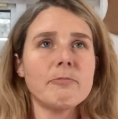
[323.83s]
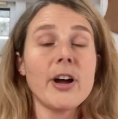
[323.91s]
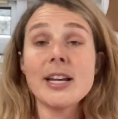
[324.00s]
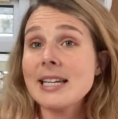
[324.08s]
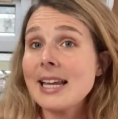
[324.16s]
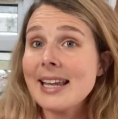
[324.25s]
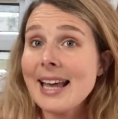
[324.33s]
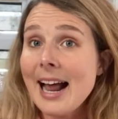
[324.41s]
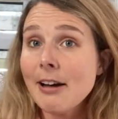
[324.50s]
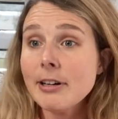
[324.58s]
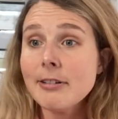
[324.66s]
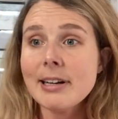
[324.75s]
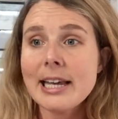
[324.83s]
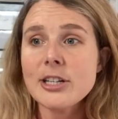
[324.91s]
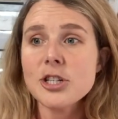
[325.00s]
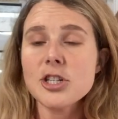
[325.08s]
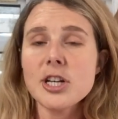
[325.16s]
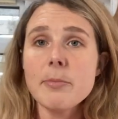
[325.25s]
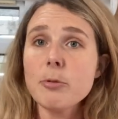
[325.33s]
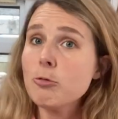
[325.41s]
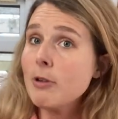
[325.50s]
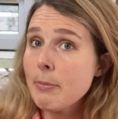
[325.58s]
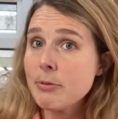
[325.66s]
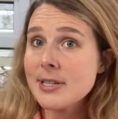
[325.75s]
finding a gallery relationship or
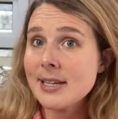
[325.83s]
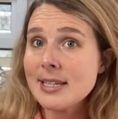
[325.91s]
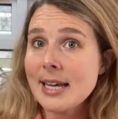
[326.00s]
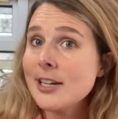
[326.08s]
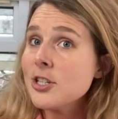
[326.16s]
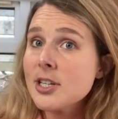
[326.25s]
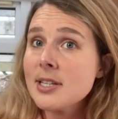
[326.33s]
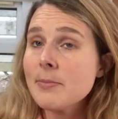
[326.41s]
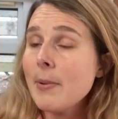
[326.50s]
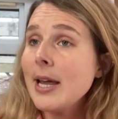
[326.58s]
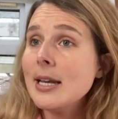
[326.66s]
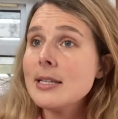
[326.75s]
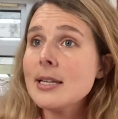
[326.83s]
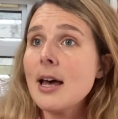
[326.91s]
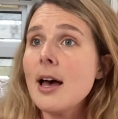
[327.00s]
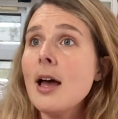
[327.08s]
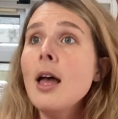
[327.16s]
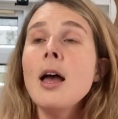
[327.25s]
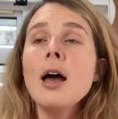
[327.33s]
representation as a painter,